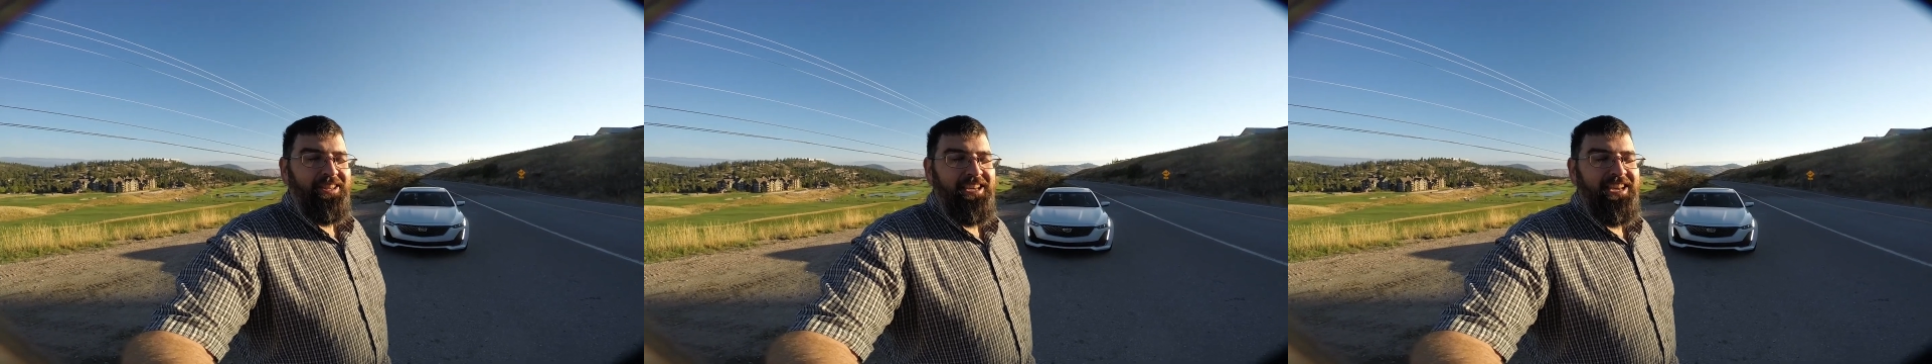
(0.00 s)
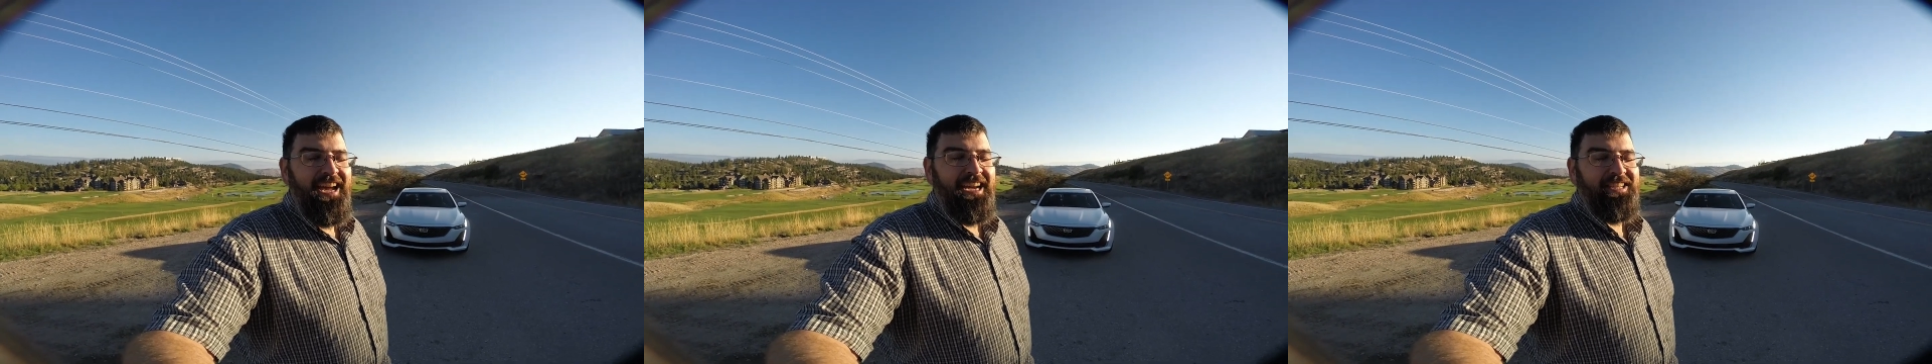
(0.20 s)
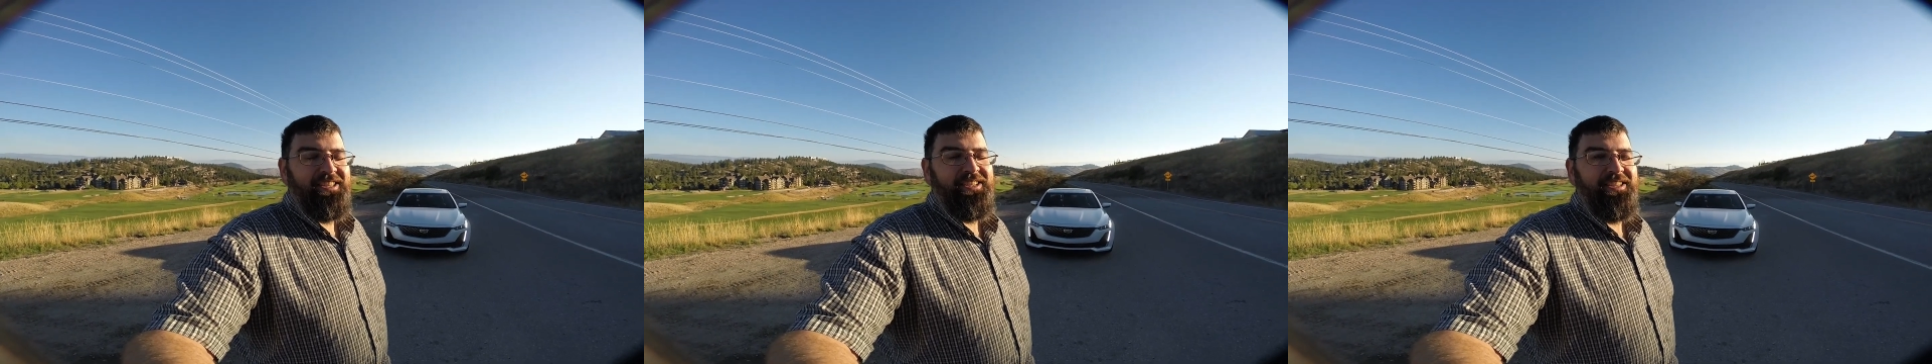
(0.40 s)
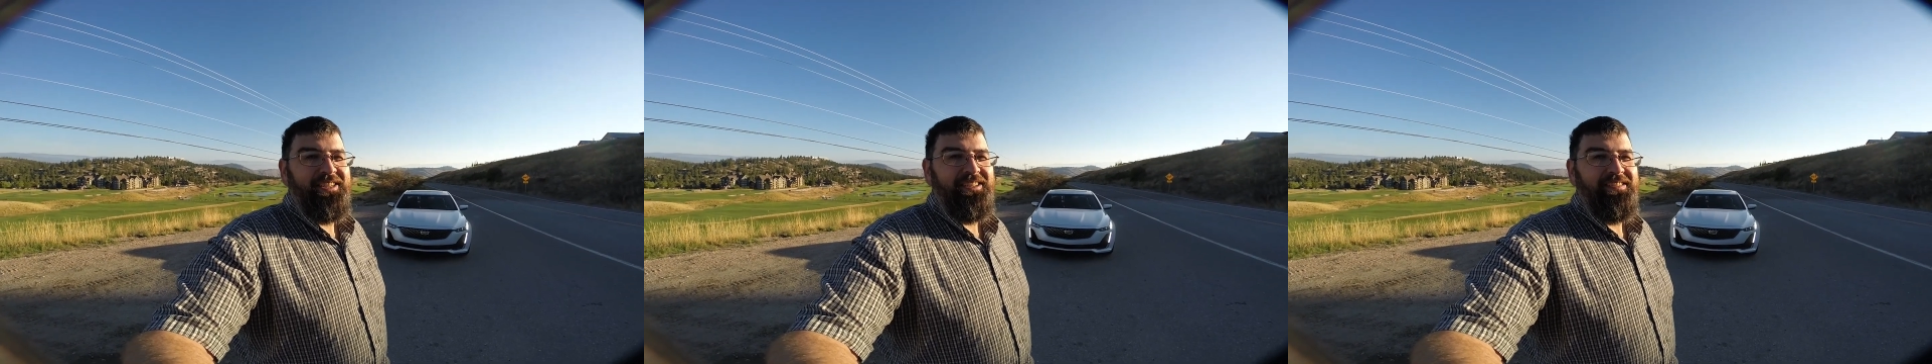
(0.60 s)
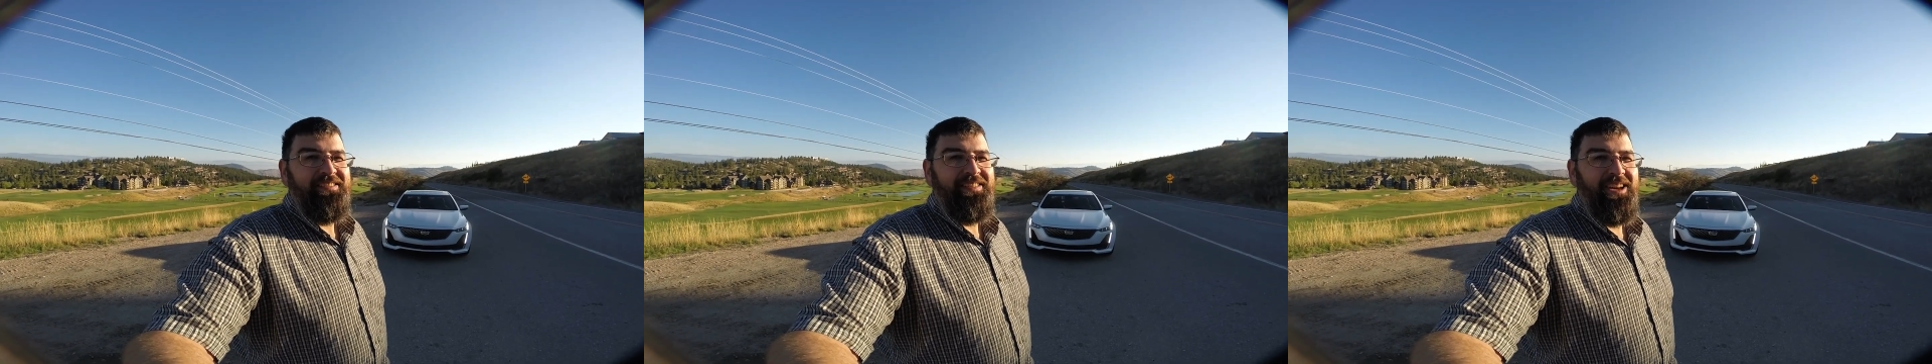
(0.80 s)
the next
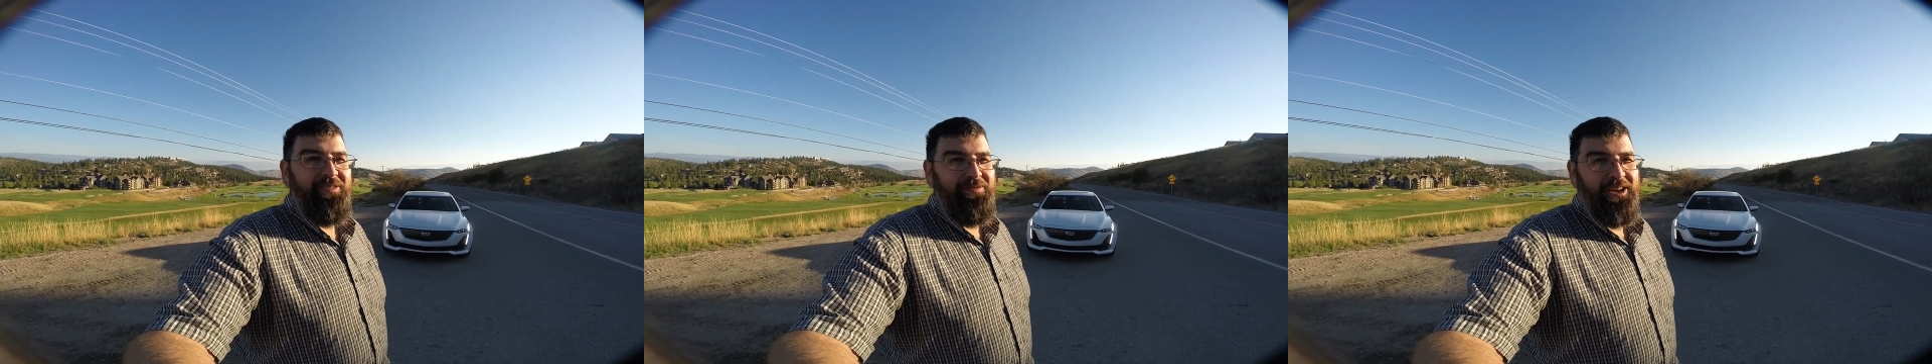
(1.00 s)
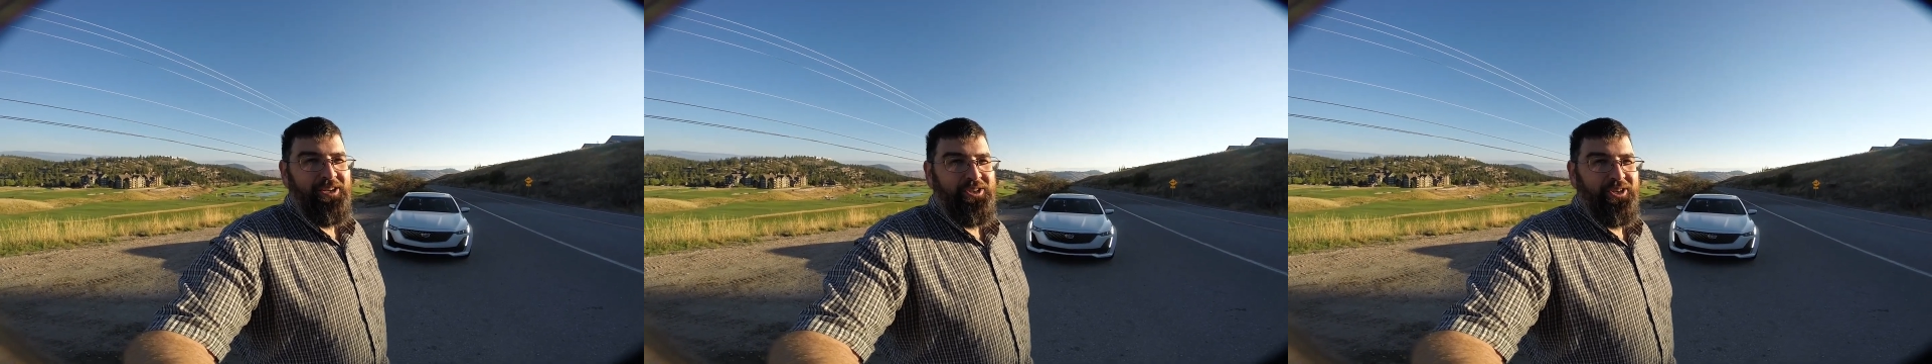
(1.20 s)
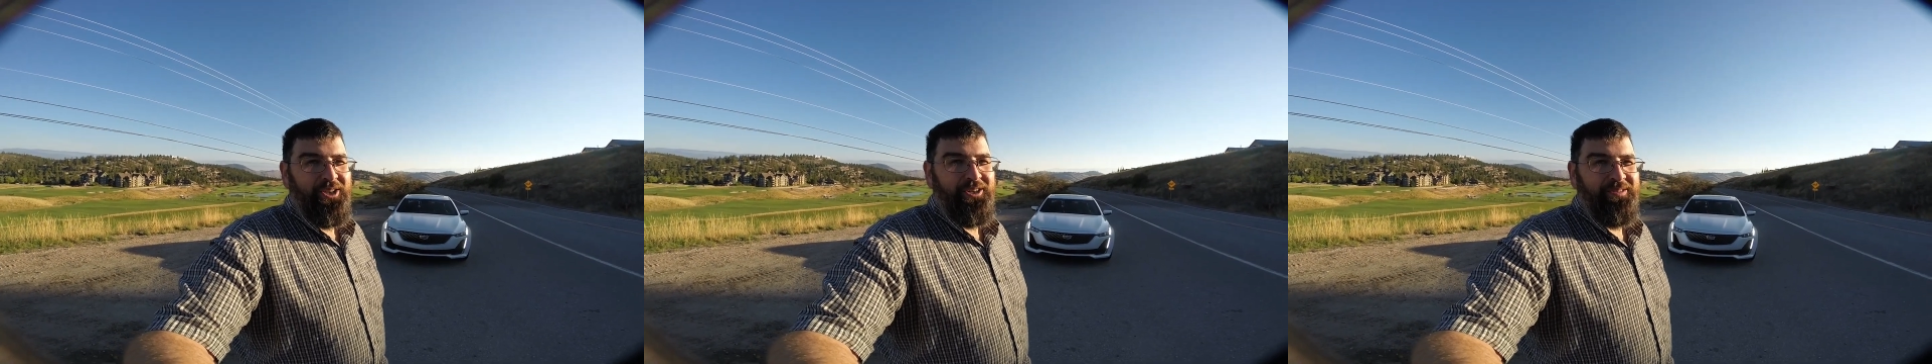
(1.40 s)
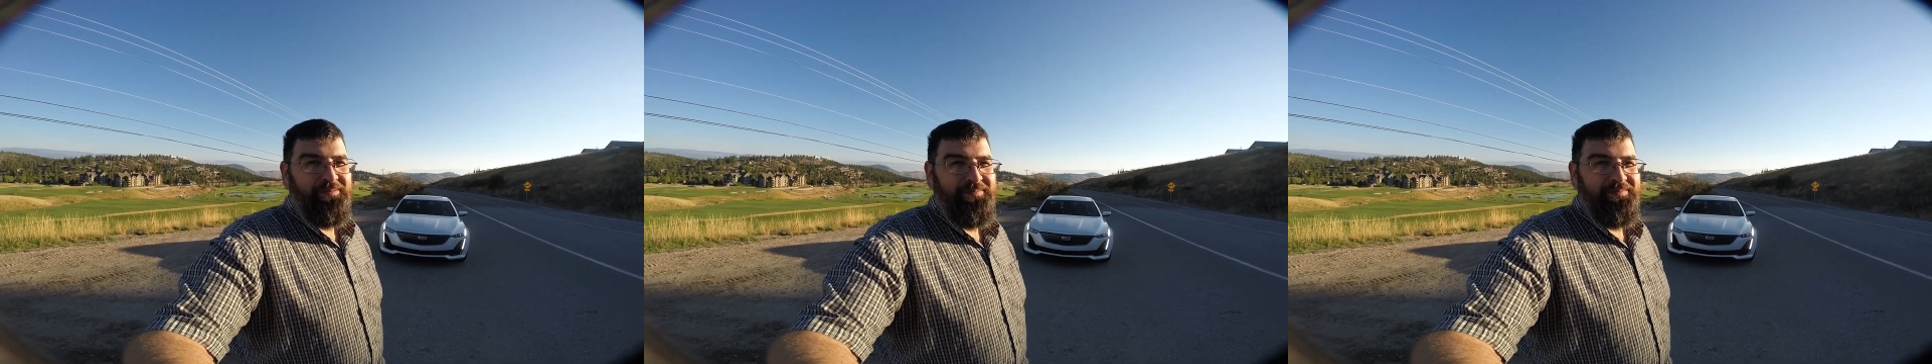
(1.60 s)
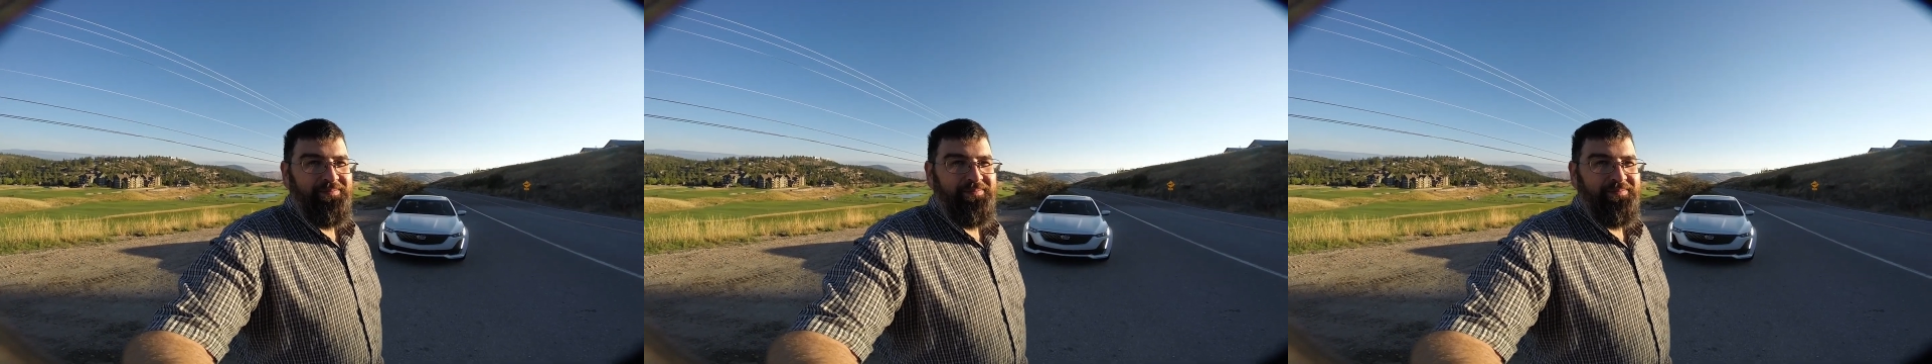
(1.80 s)
adventure.